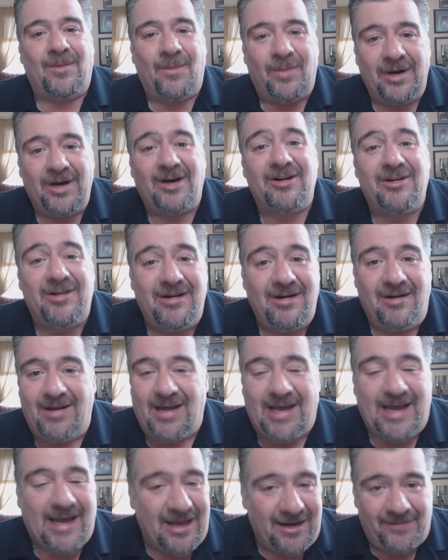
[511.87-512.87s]
We're
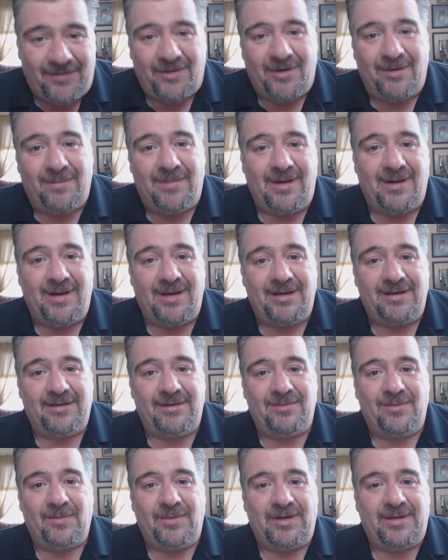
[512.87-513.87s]
out of our
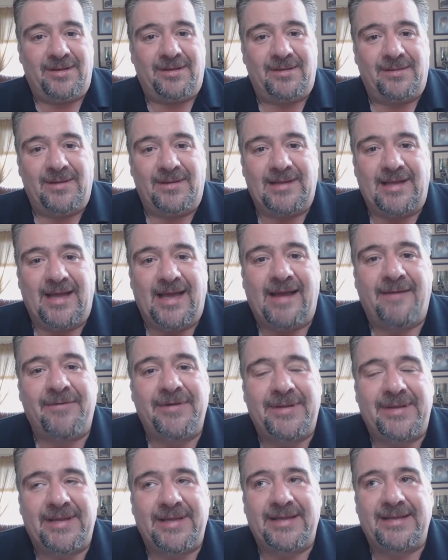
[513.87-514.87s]
mind with
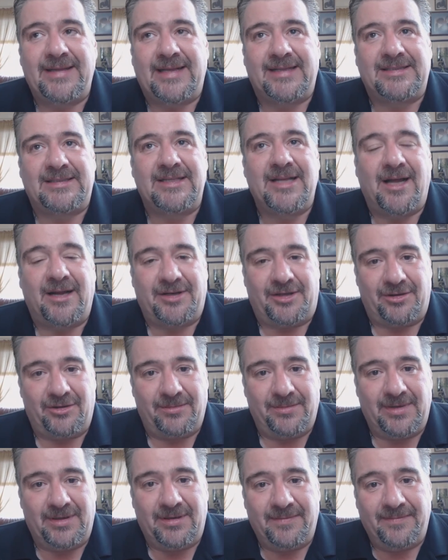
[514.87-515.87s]
everything that's not
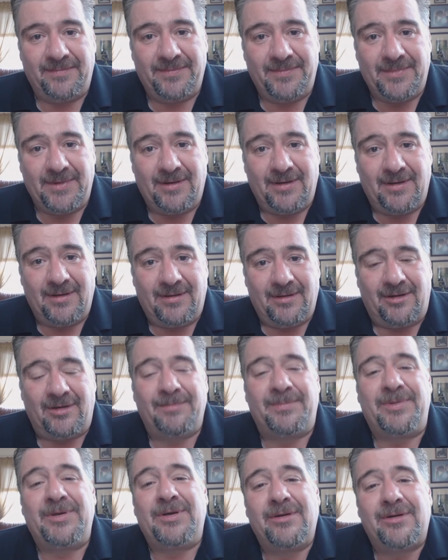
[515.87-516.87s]
human.
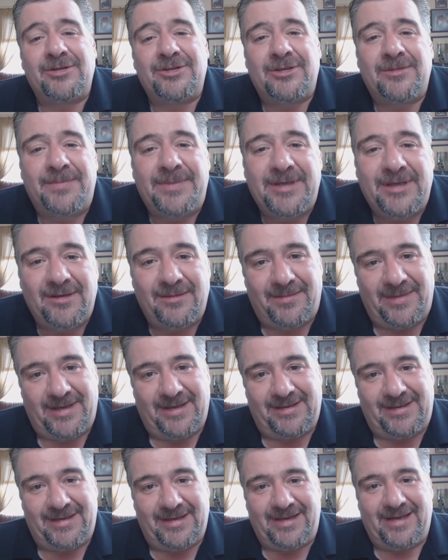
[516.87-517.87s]
Computers are being
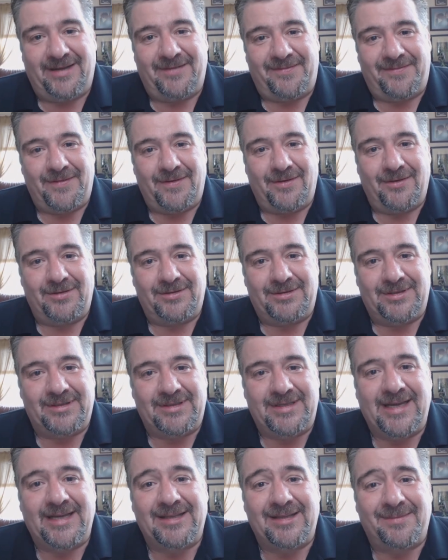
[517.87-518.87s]
made today, folks, to
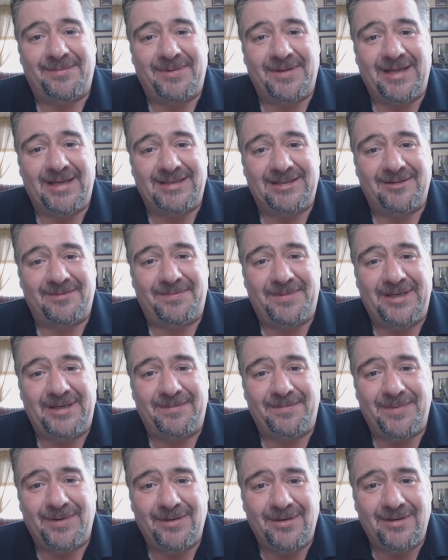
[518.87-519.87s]
take the place of
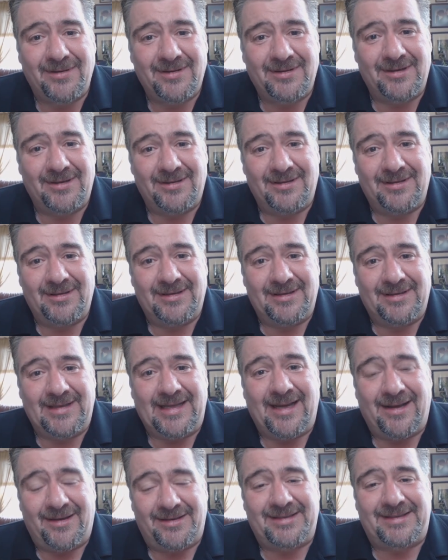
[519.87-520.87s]
people.
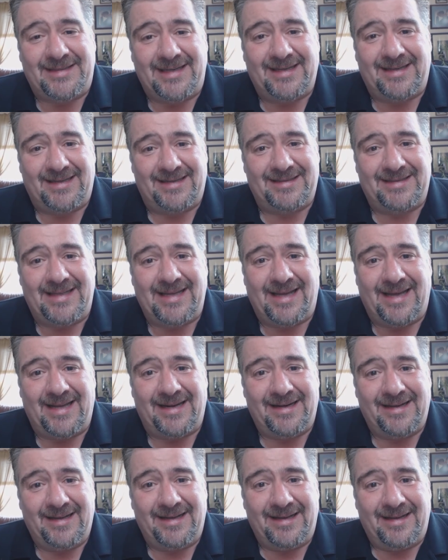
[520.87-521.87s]
How sick is
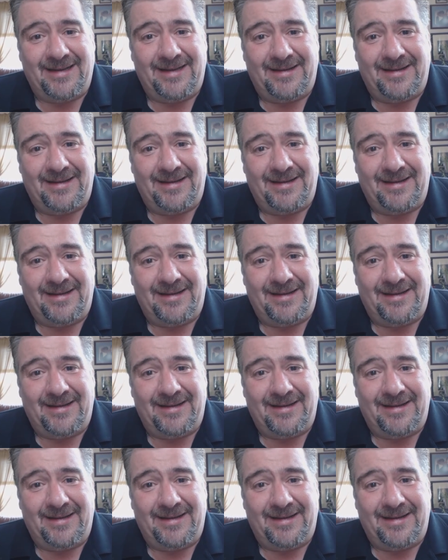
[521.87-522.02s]
that?